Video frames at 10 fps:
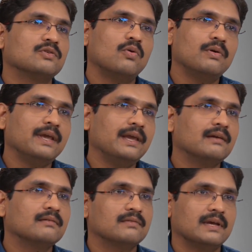
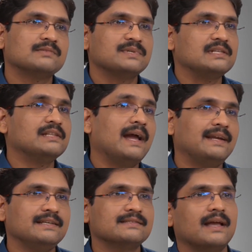coding, especially the
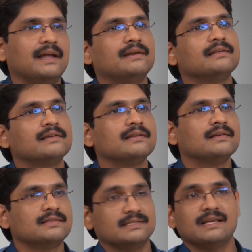IT side,
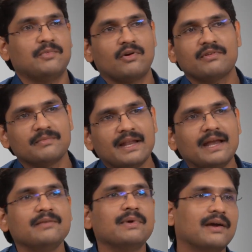since I'm not from an
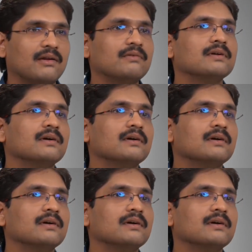IT background.